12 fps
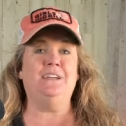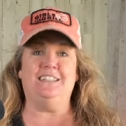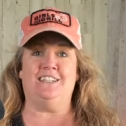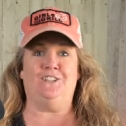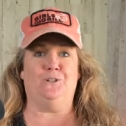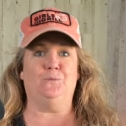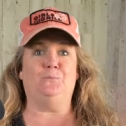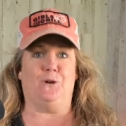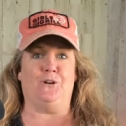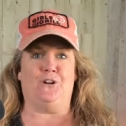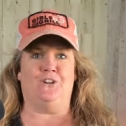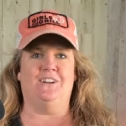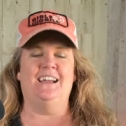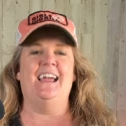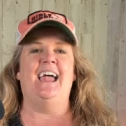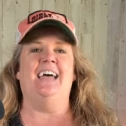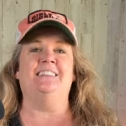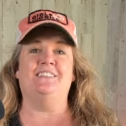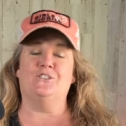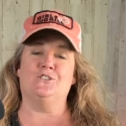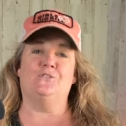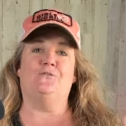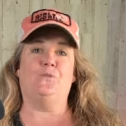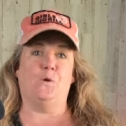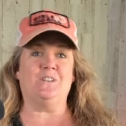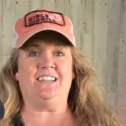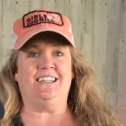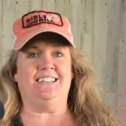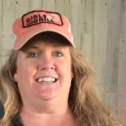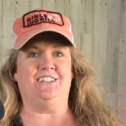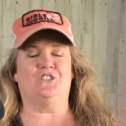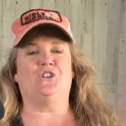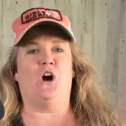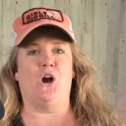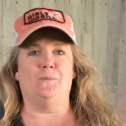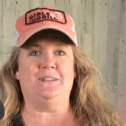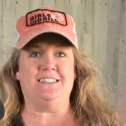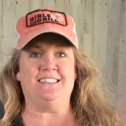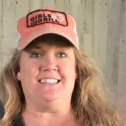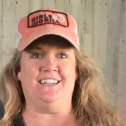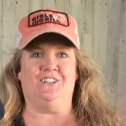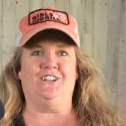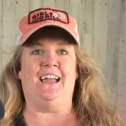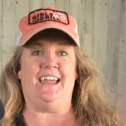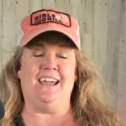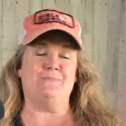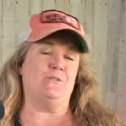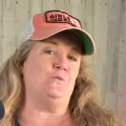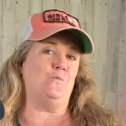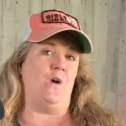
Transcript: BTU burner and then there's a 14 inch carbon steel hammered